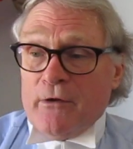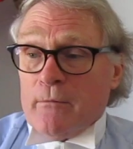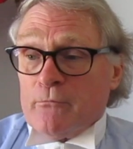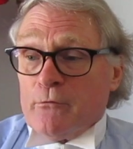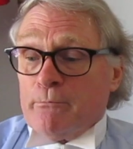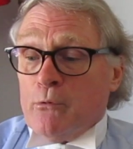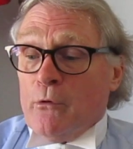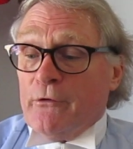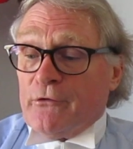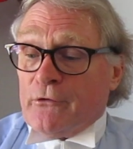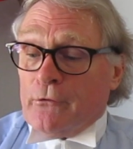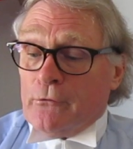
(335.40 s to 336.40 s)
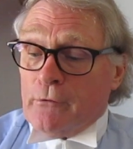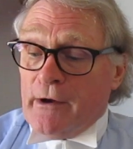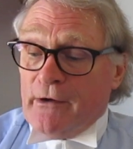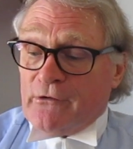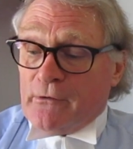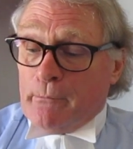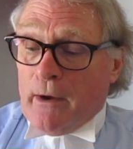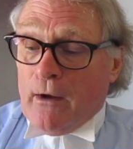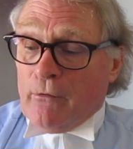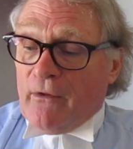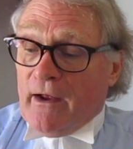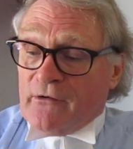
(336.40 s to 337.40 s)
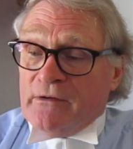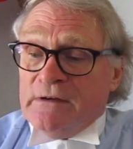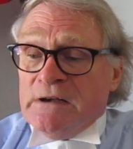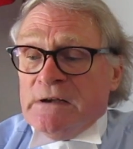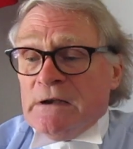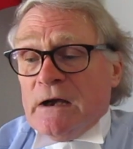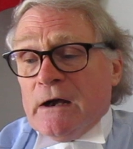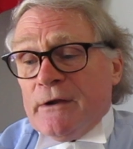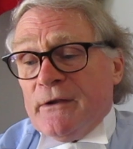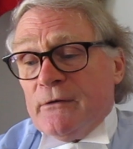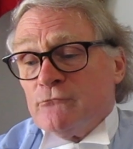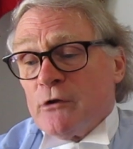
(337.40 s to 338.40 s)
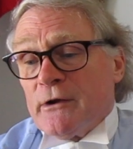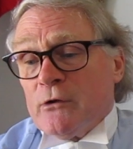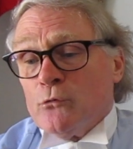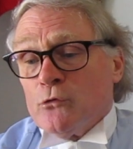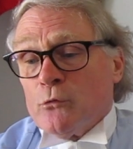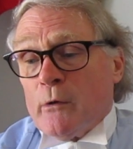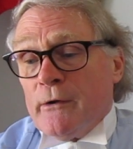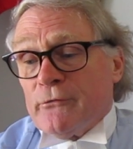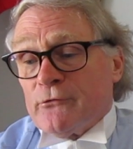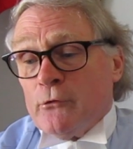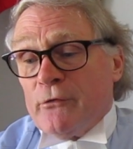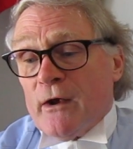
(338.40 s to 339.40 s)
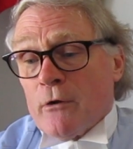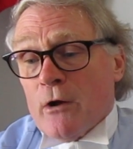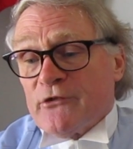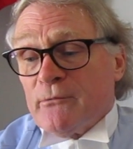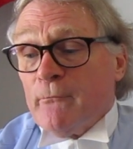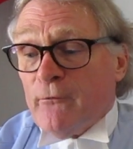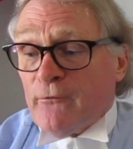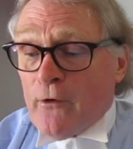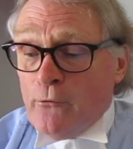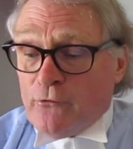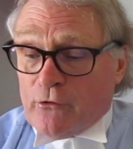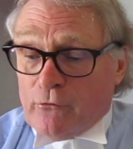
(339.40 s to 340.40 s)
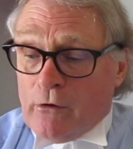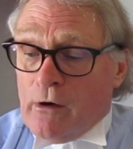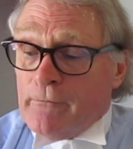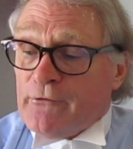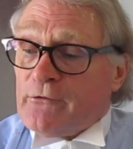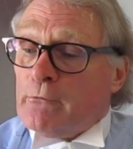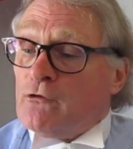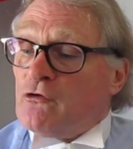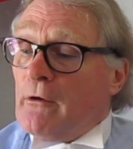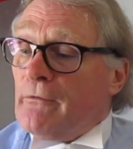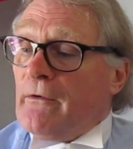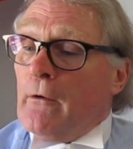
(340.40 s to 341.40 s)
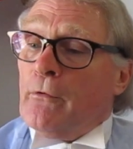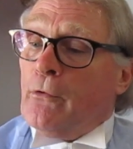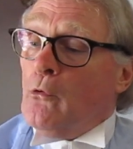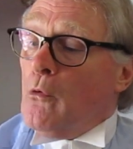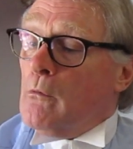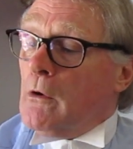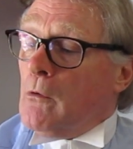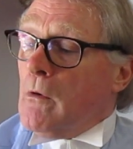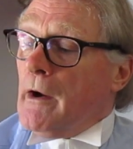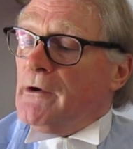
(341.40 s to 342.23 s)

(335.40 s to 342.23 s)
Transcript: a number of points that are raised about that. And then running all the way through, there are some photographs, which I thought were quite